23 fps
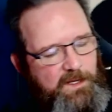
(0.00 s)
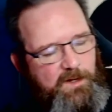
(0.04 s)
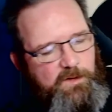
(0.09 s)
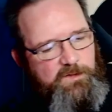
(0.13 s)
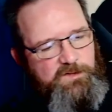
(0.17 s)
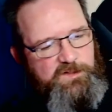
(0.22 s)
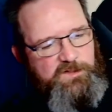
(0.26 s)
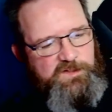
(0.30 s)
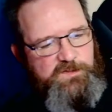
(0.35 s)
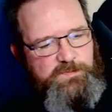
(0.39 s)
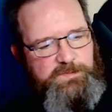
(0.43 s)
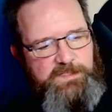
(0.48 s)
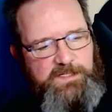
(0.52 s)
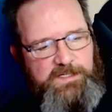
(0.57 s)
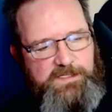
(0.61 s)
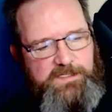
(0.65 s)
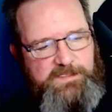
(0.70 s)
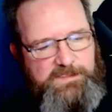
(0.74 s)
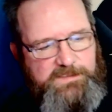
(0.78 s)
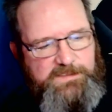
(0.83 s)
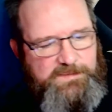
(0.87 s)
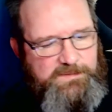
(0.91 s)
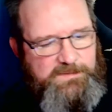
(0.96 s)
Just
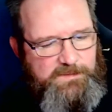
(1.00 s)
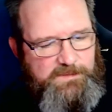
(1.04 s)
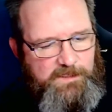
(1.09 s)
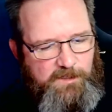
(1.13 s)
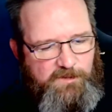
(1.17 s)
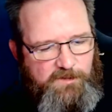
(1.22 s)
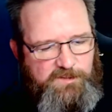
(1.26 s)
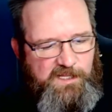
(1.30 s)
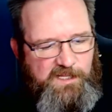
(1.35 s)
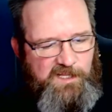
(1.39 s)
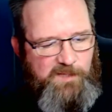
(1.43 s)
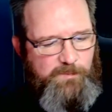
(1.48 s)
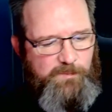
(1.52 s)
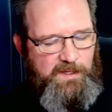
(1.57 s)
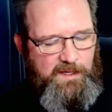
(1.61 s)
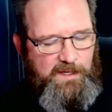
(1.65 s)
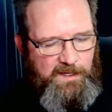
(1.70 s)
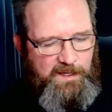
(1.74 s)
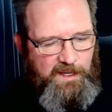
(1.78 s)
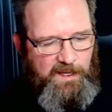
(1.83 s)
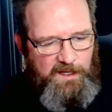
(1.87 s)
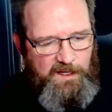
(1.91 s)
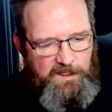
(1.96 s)
because they're telling me
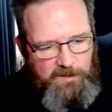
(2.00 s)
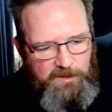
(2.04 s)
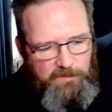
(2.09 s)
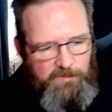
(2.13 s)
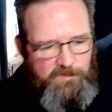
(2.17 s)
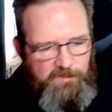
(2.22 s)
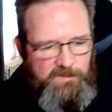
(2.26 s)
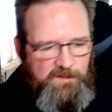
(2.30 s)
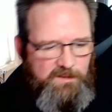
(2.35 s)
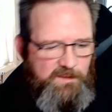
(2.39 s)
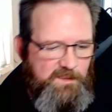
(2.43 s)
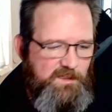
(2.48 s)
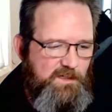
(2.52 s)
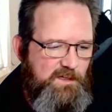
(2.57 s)
I can't use